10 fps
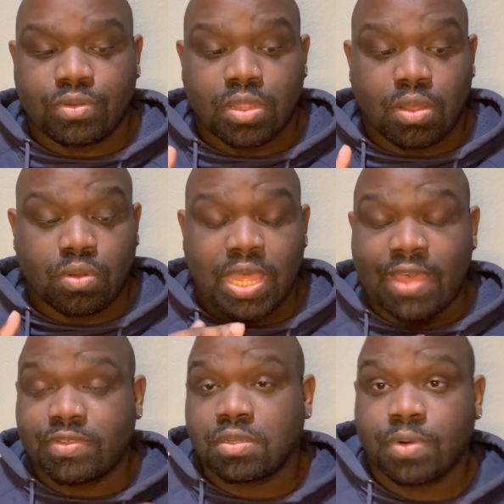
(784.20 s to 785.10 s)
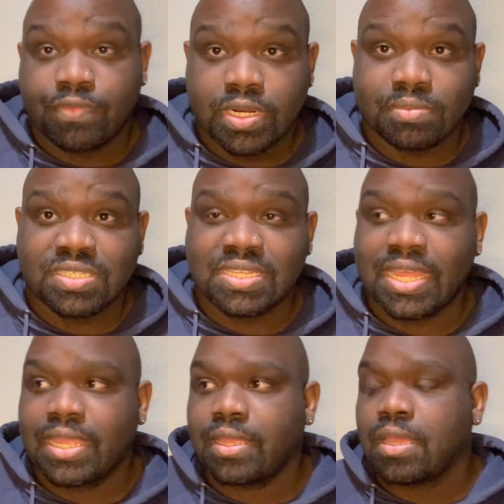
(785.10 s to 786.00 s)
you know, having somewhere for them to
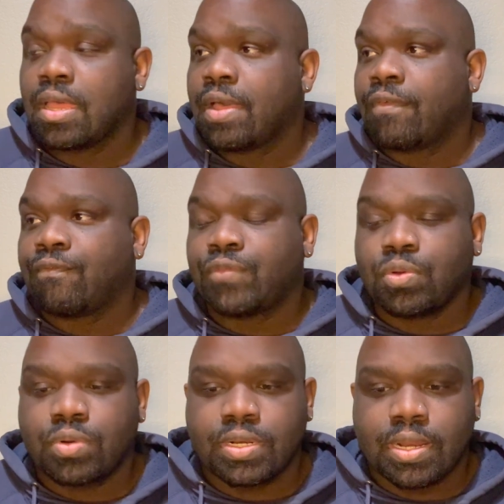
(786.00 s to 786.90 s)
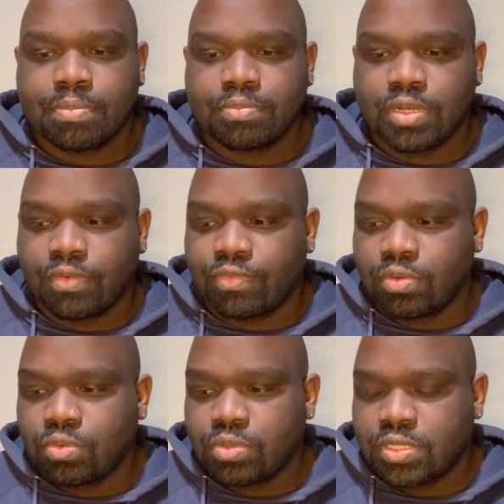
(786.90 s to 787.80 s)
stay, food in their, you know,
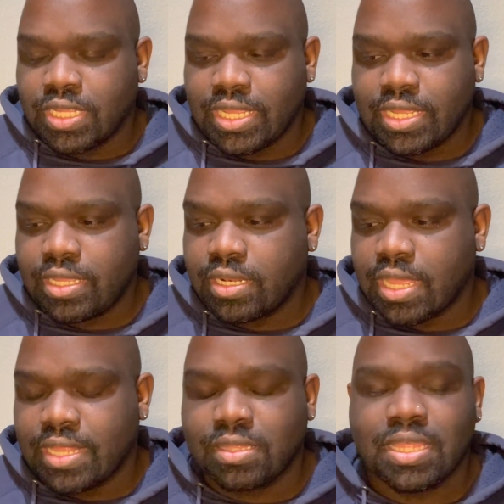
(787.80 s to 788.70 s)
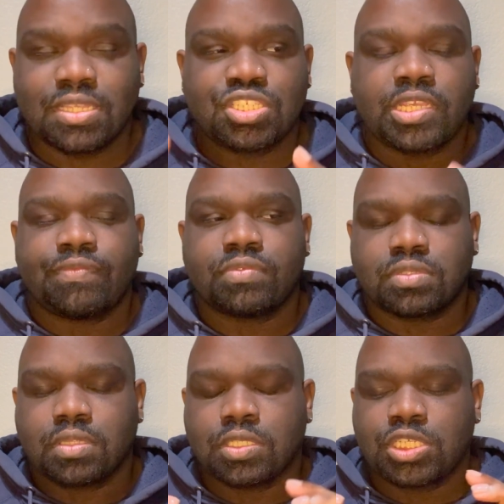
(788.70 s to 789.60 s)
food to eat and things. She,
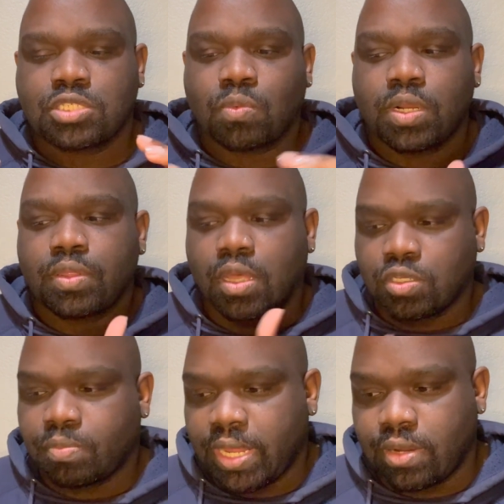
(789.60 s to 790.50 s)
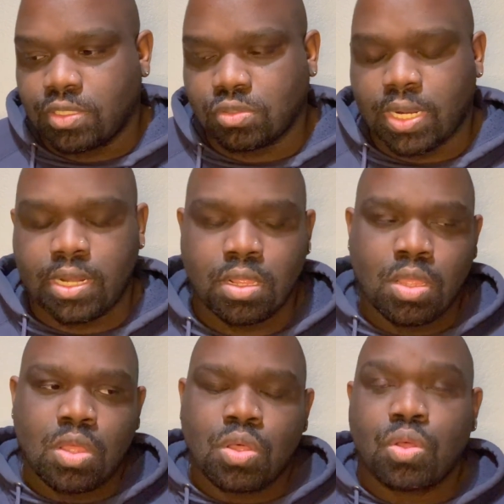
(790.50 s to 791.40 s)
she's one of those parents, right?
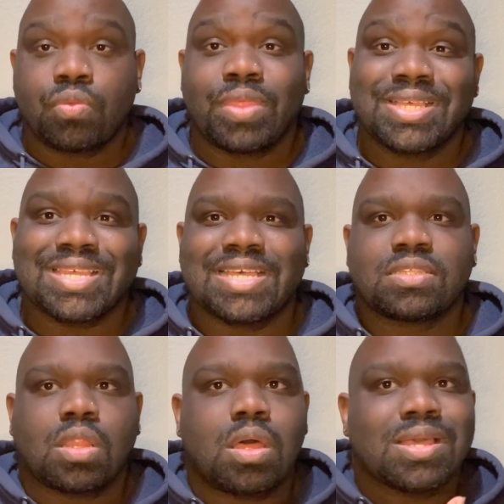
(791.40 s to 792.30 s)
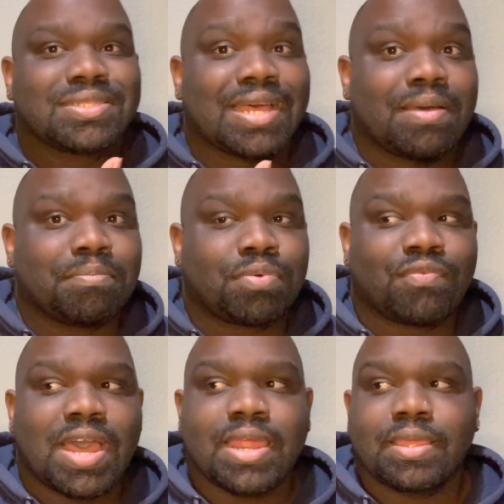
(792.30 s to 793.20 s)
Who thinks as long as I'm
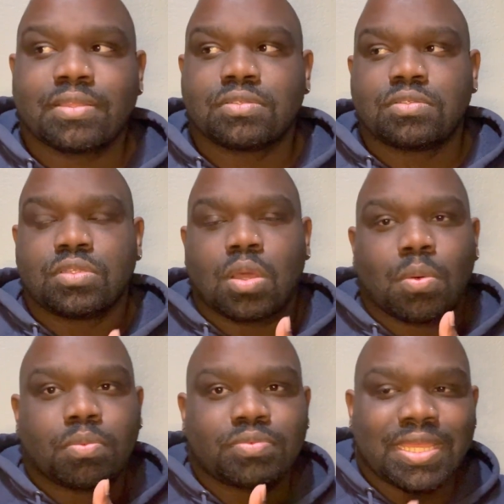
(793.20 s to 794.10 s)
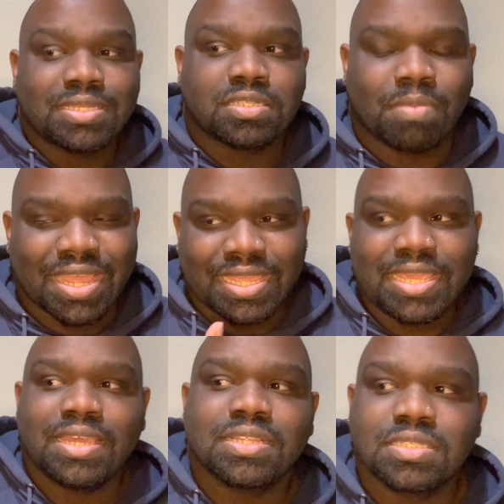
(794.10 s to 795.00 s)
providing, you know, things to my
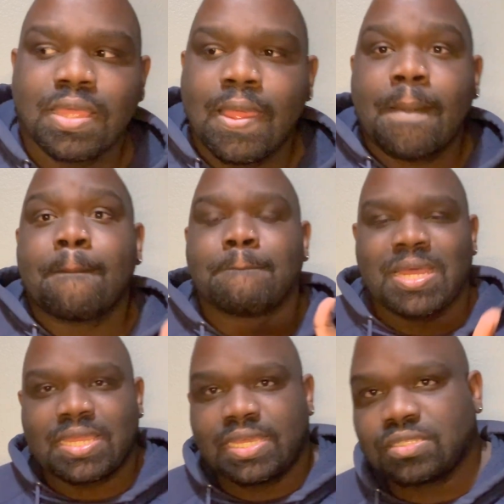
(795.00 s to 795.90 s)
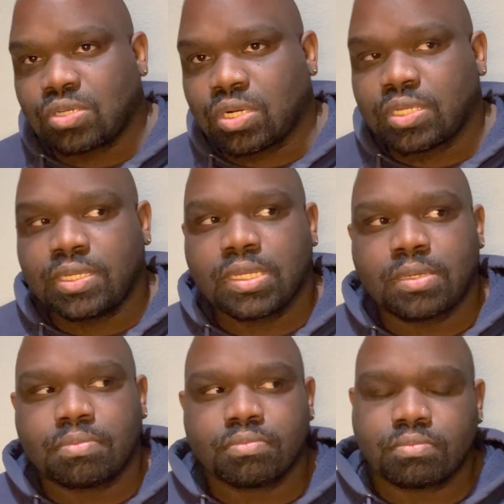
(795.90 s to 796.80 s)
kids, my kids are
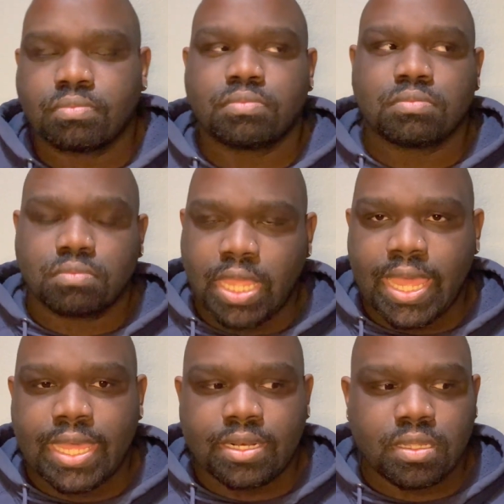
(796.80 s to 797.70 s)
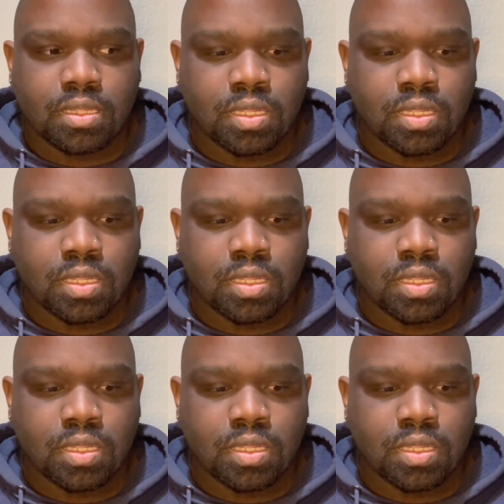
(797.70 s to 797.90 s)
good. And